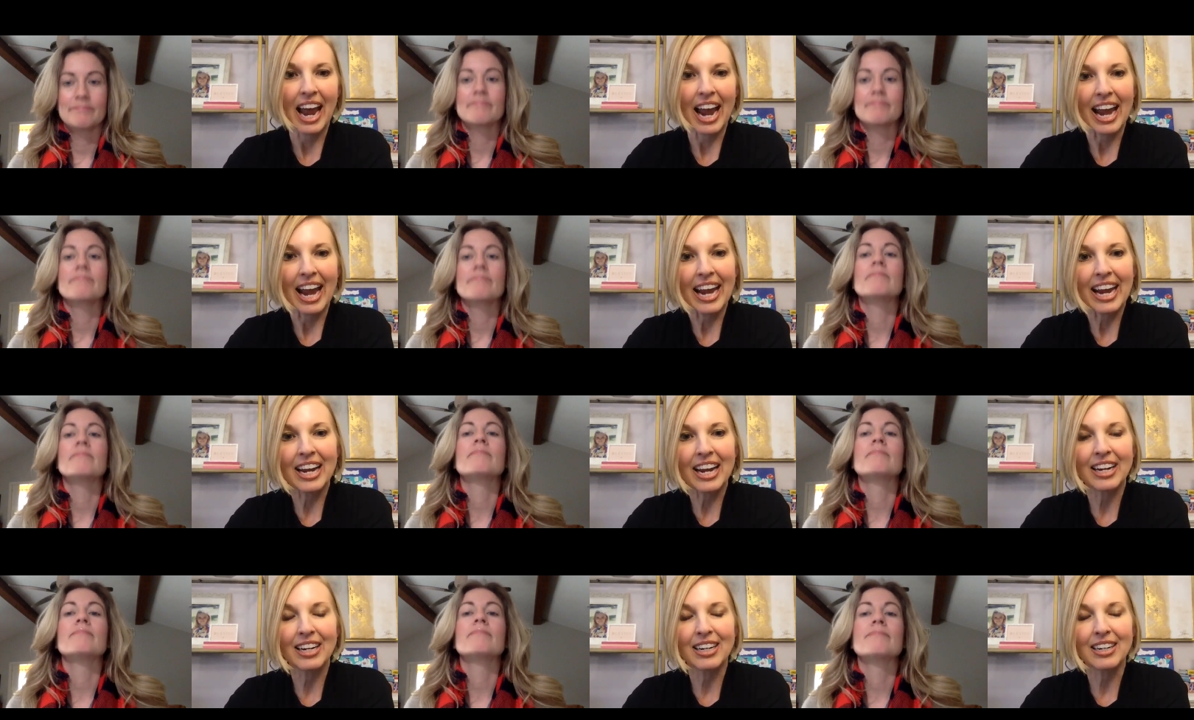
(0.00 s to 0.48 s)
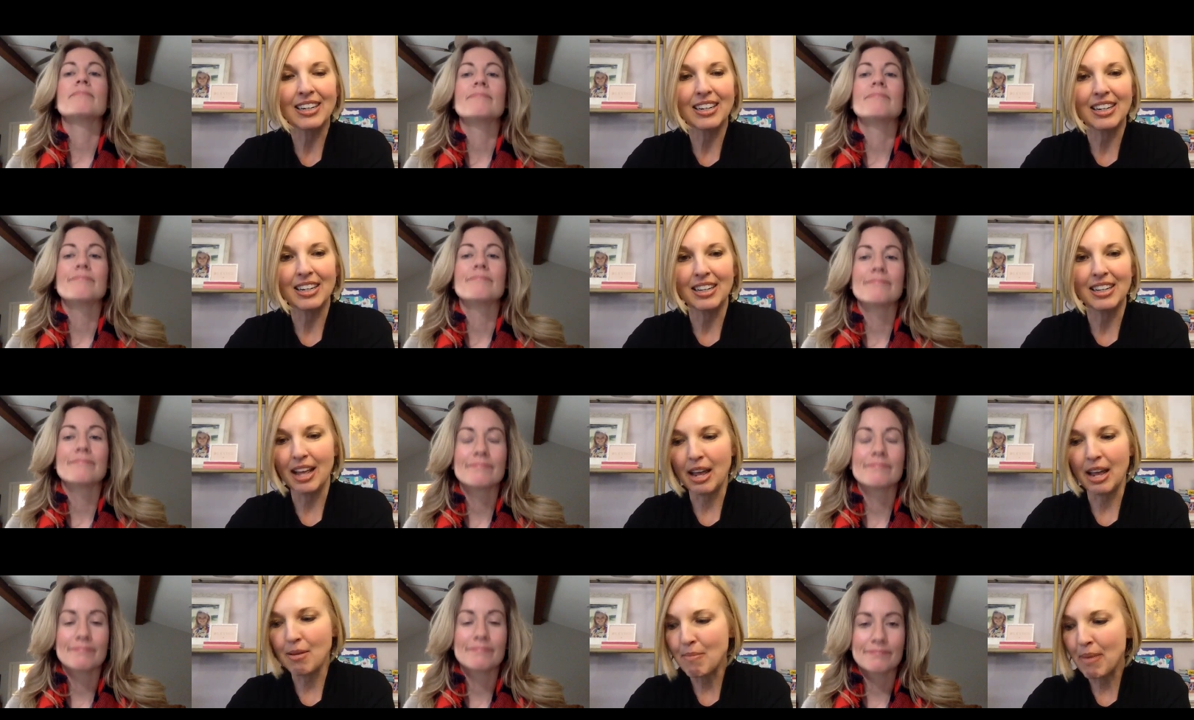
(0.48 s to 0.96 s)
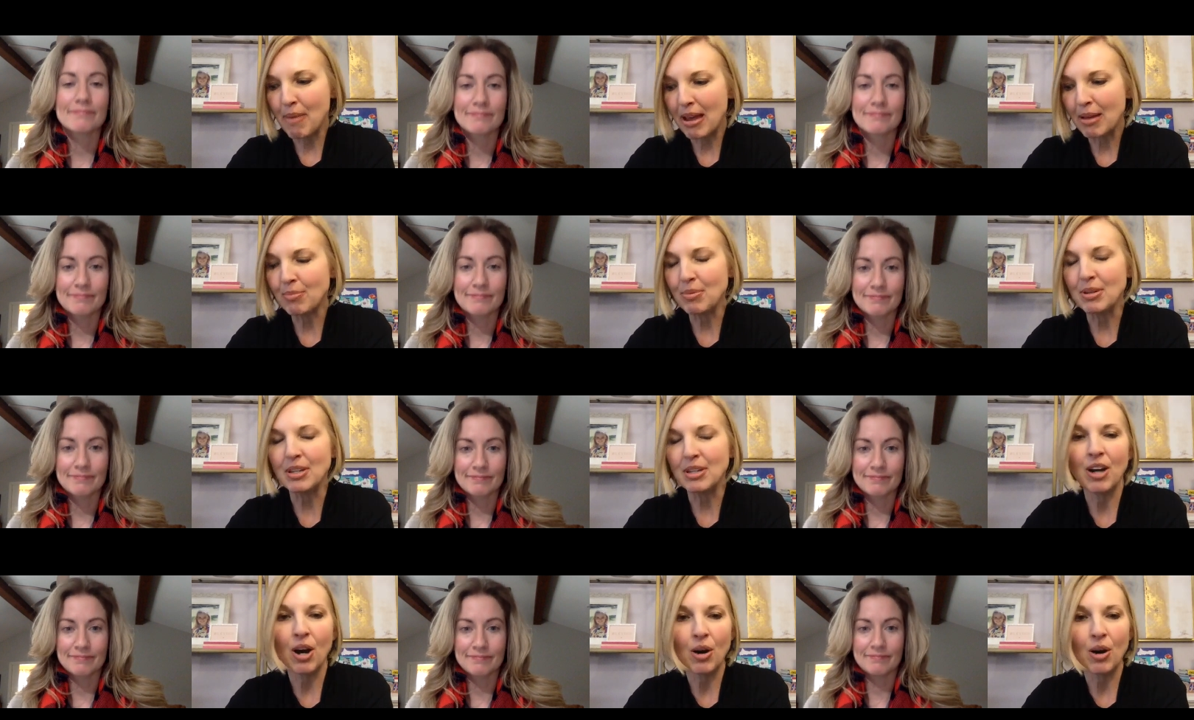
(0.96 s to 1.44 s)
Speaker 1: And they may
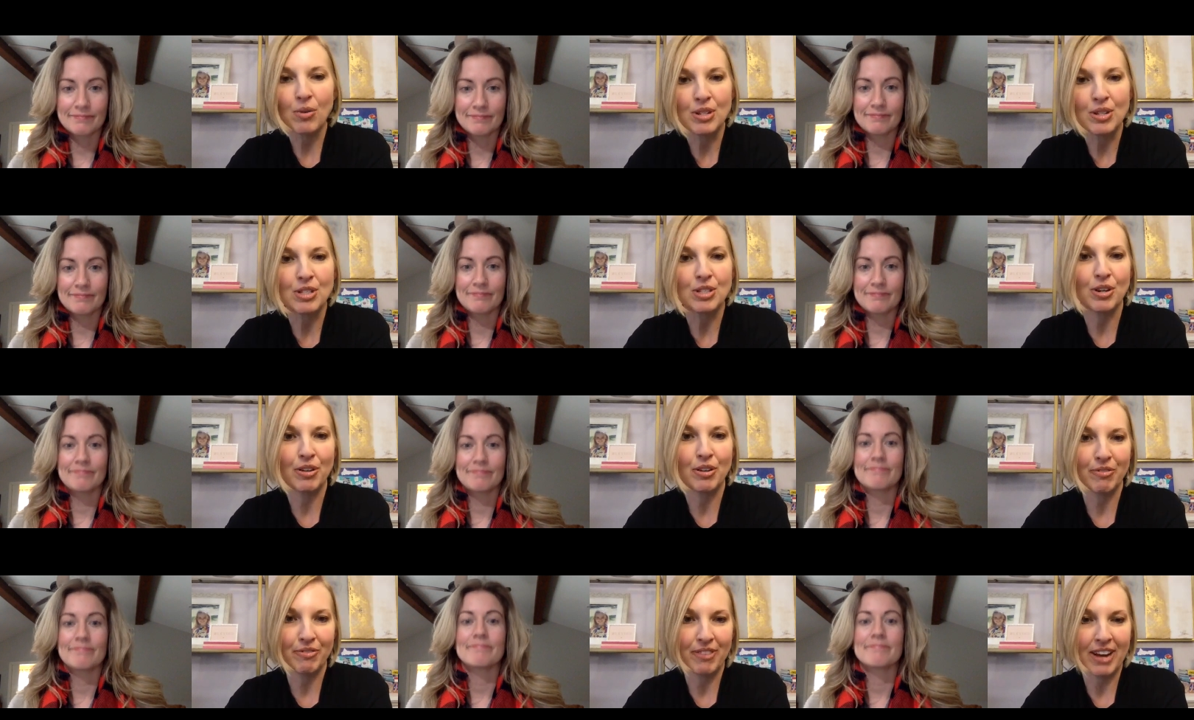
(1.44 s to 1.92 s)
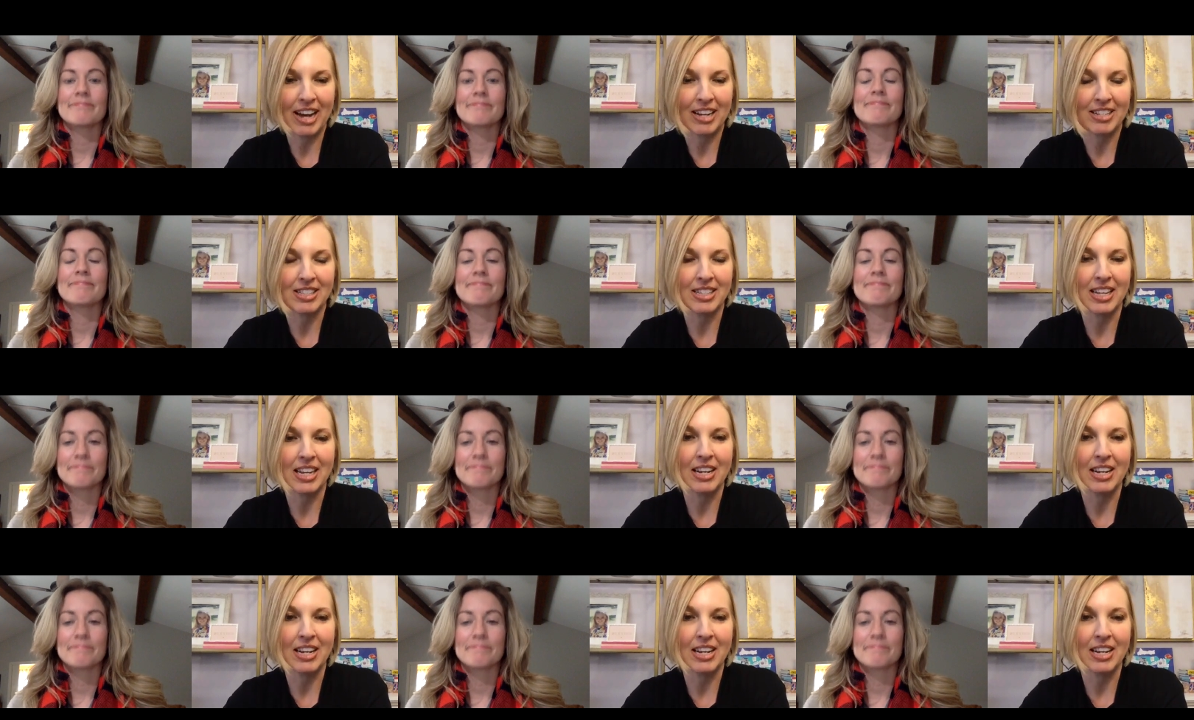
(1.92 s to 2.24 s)
be going so fast,